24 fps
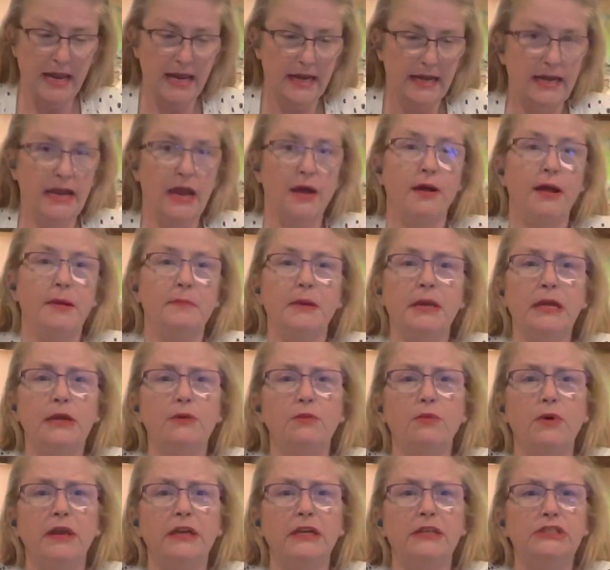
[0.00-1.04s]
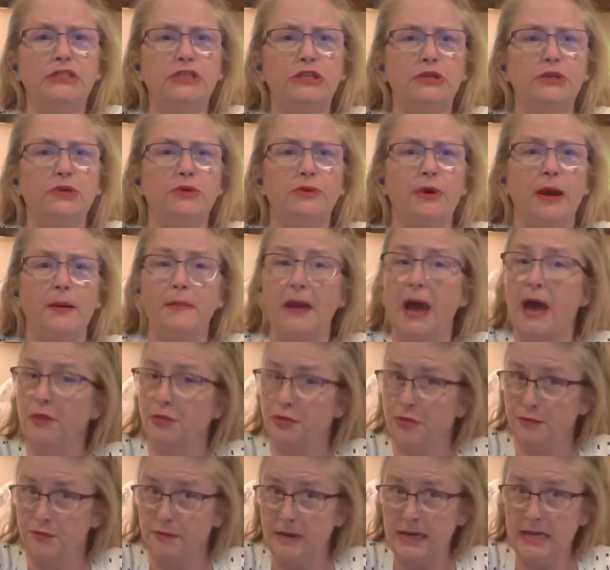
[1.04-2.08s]
Now I'm gonna wanna do about
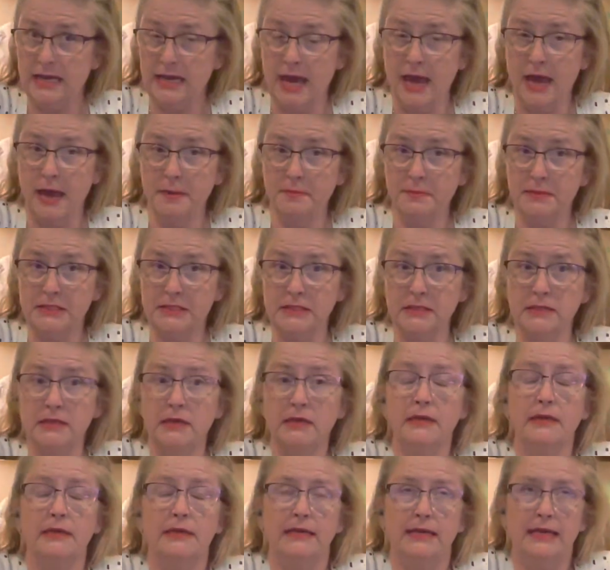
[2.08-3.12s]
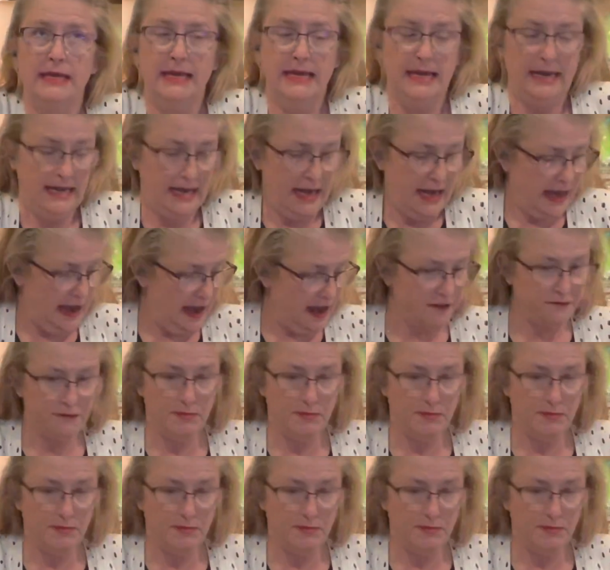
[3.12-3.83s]
3 cups, and I have